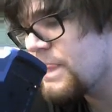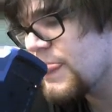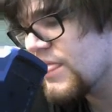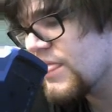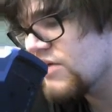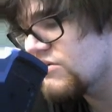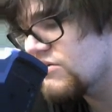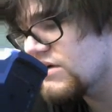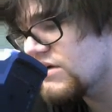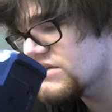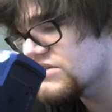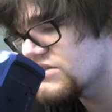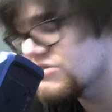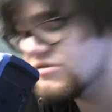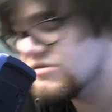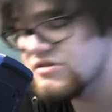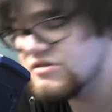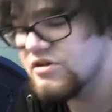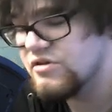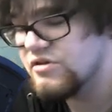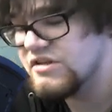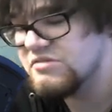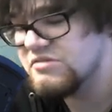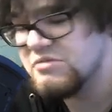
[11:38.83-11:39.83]
Residus?
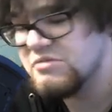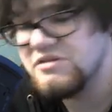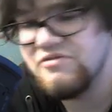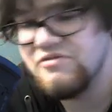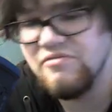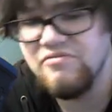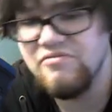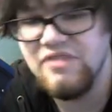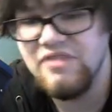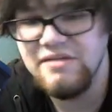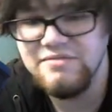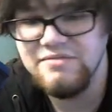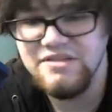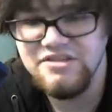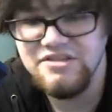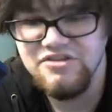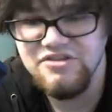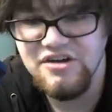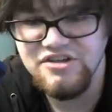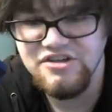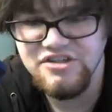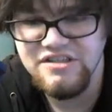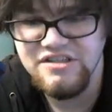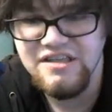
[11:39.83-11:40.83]
No, this one's from Flames of
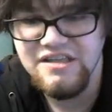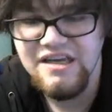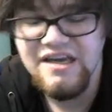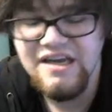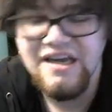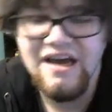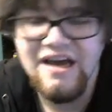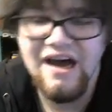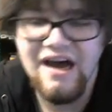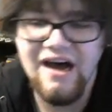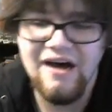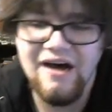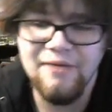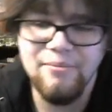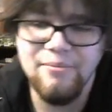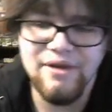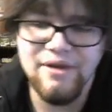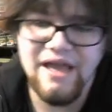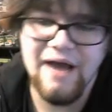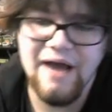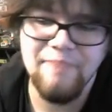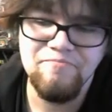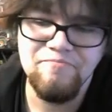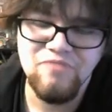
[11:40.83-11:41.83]
Destruction.
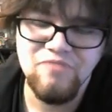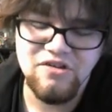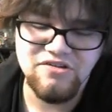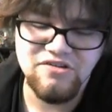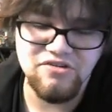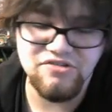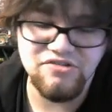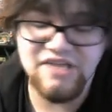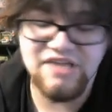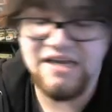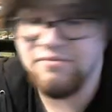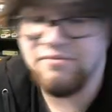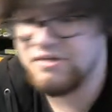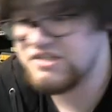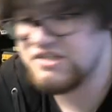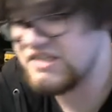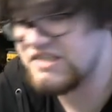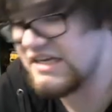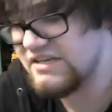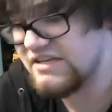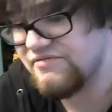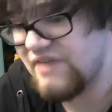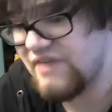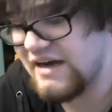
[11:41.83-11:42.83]
But yeah, so but
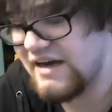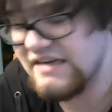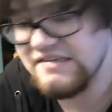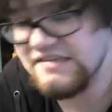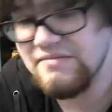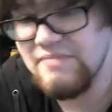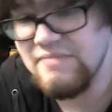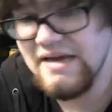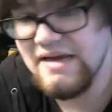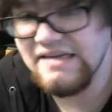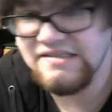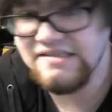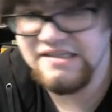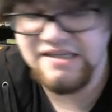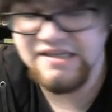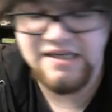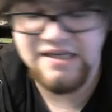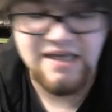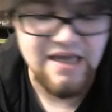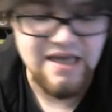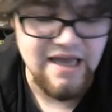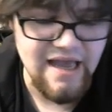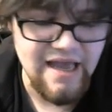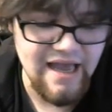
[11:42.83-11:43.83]
Sanctified is
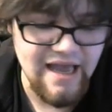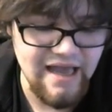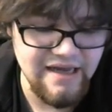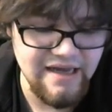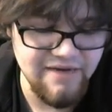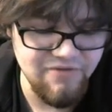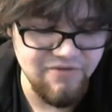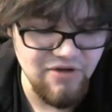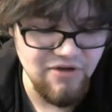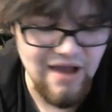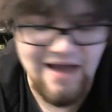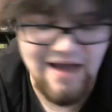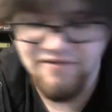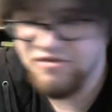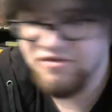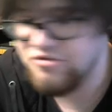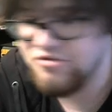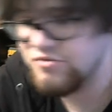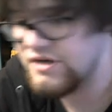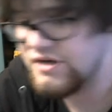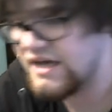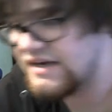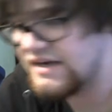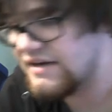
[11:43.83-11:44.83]
amazing, and if you have
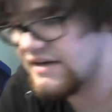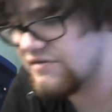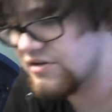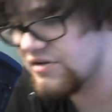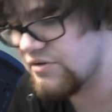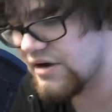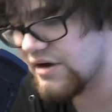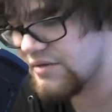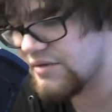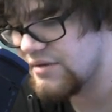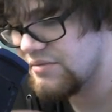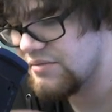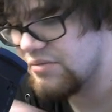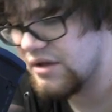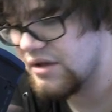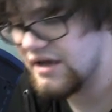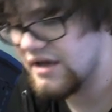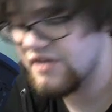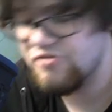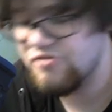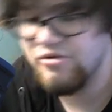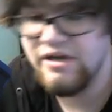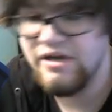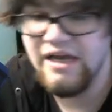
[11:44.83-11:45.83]
3, I definitely recommend
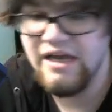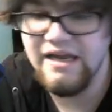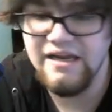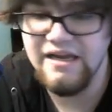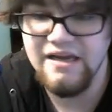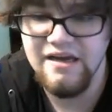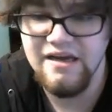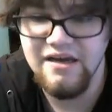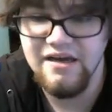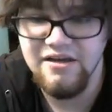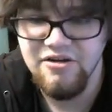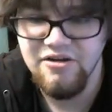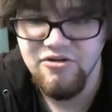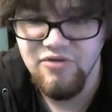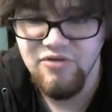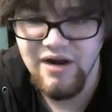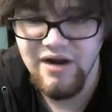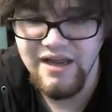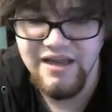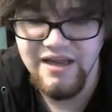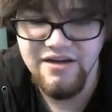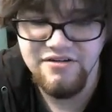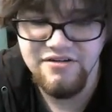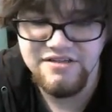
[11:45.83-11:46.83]
playing 3. And
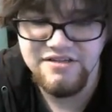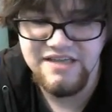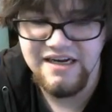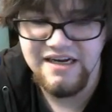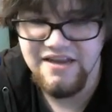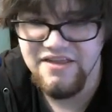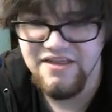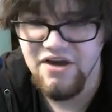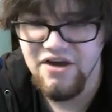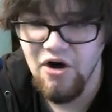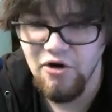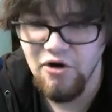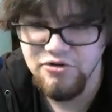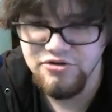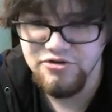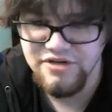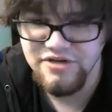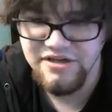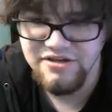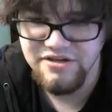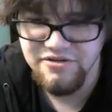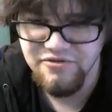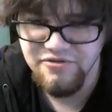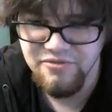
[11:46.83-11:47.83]
right here is kind of the
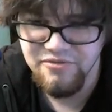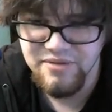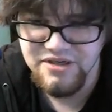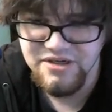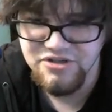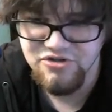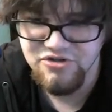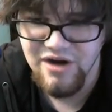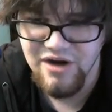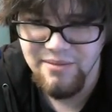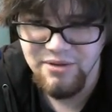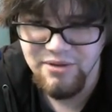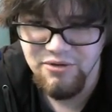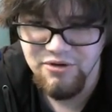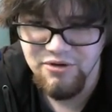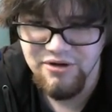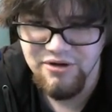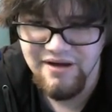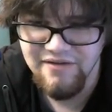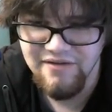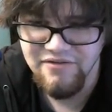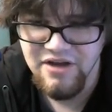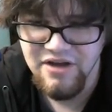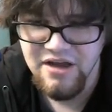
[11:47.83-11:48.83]
alternate to Forbidden Droplet, where you
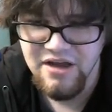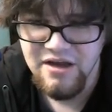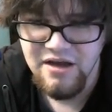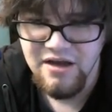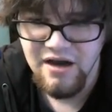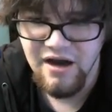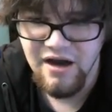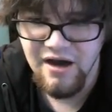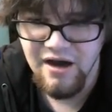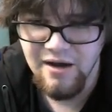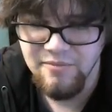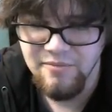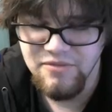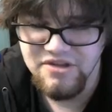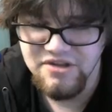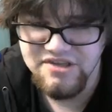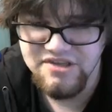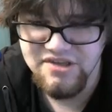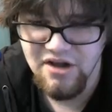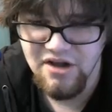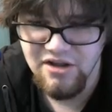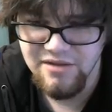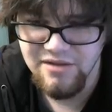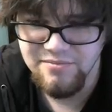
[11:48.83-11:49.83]
have the
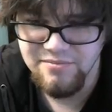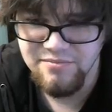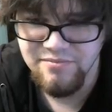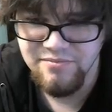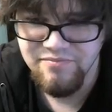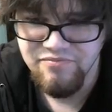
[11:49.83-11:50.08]
solemn